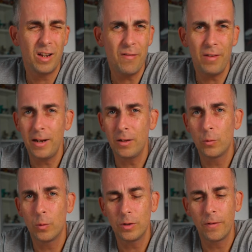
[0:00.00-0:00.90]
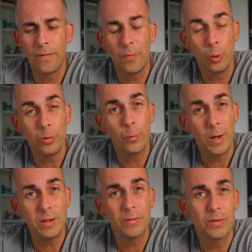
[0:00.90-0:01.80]
level editor wasn't a full
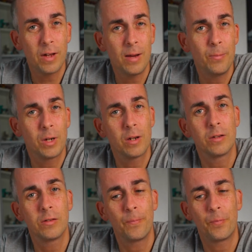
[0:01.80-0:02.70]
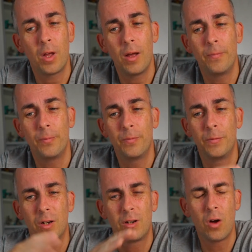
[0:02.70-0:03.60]
waste of time, because
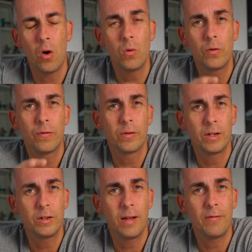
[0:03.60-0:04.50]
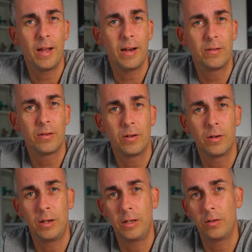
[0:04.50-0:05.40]
the code for this level
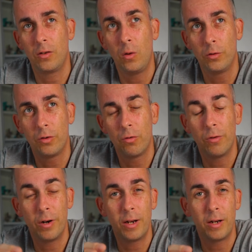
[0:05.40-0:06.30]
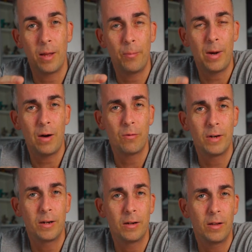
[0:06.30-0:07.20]
editor is also running and
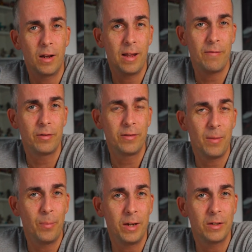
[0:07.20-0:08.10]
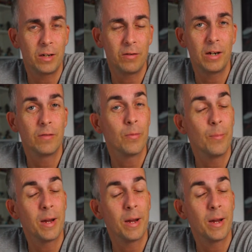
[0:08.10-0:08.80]
powering the level templates I created for